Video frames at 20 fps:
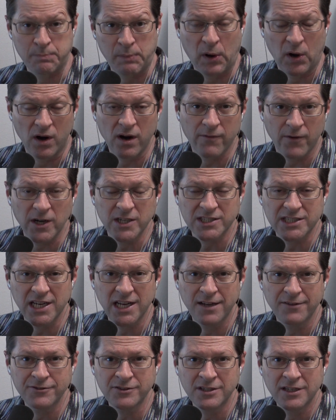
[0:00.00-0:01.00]
part of
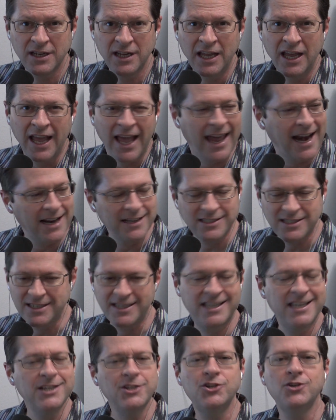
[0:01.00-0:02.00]
ourselves. And I
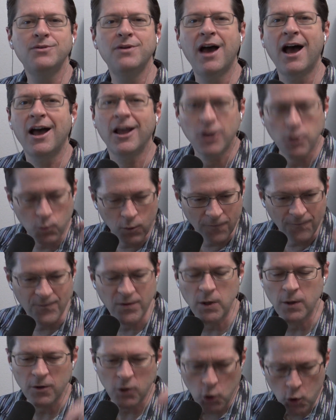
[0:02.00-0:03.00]
kid you not, you will
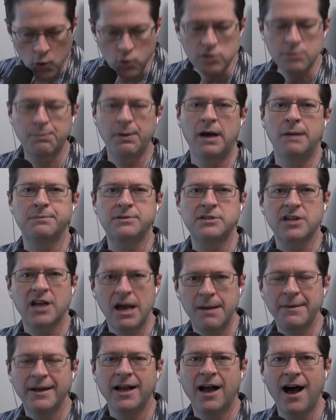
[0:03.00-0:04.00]
feel goosebumps
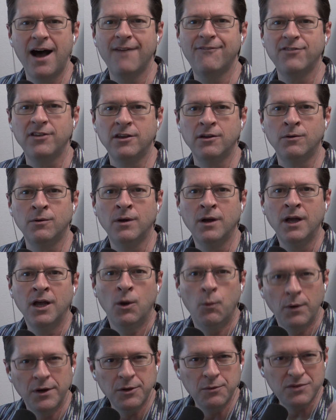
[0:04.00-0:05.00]
coming off you
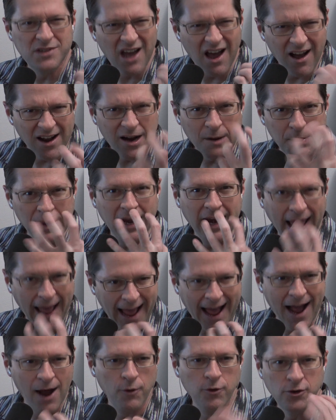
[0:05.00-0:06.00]
when you talk about
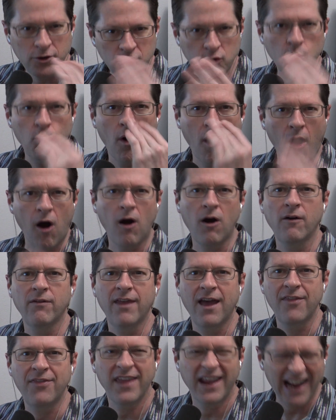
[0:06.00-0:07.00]
how you are
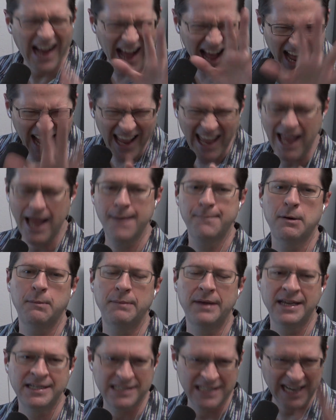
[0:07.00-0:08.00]
that thing. I am
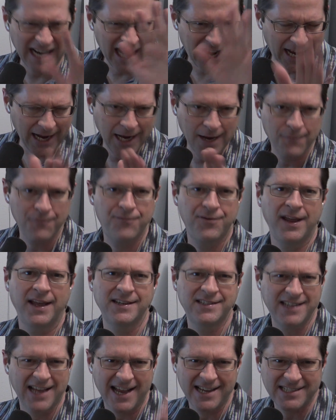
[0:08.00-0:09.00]
amazing. I am
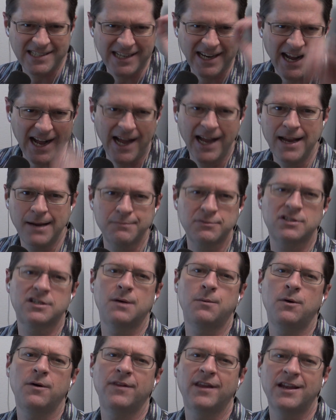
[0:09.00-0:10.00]
fantastic. I am
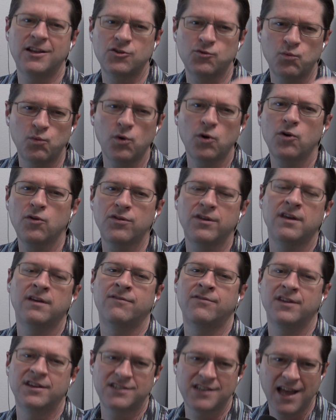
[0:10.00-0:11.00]
someone that is worthy
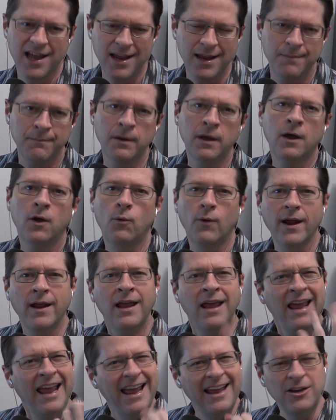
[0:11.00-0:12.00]
of this. I am, right?
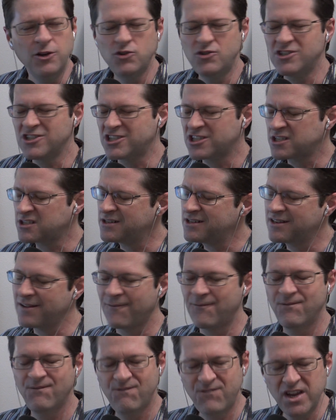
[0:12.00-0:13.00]
And you just start
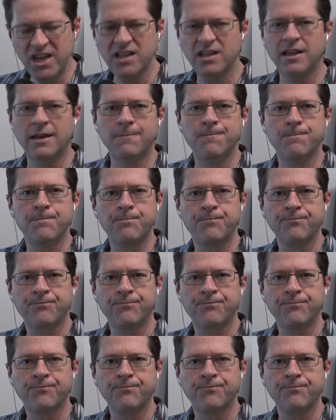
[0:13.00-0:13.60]
to feel it.